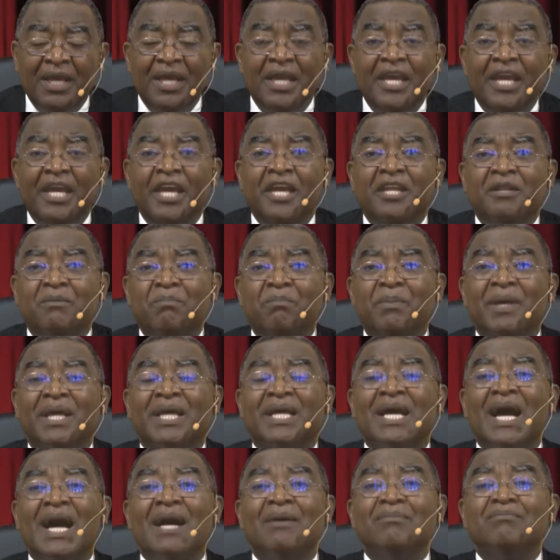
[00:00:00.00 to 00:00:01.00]
It
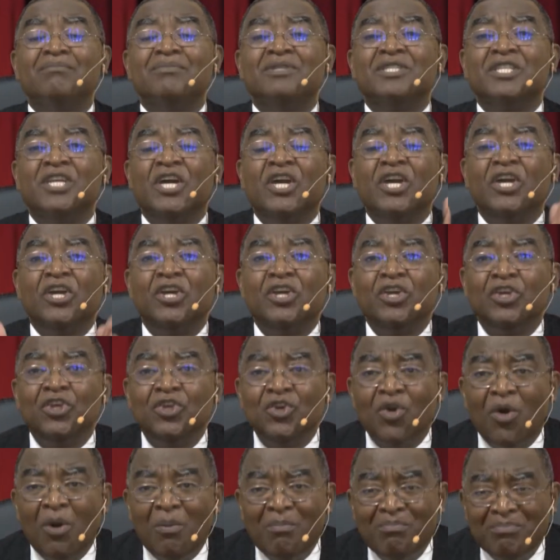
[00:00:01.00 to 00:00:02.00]
becomes
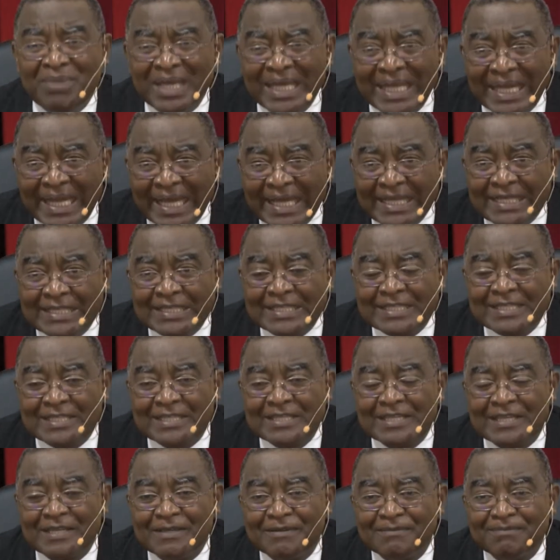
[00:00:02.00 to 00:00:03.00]
your
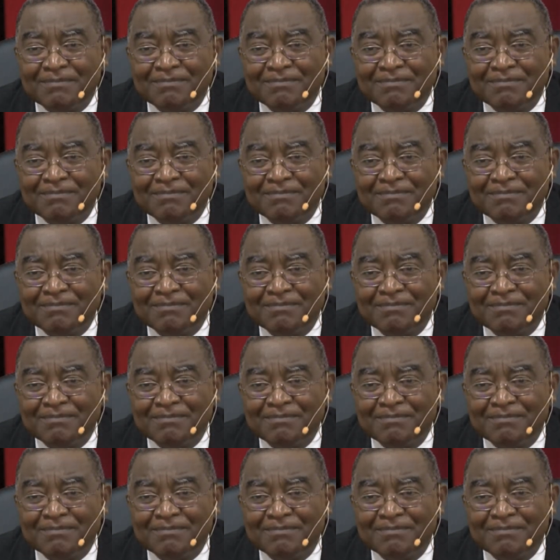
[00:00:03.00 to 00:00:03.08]
minutes.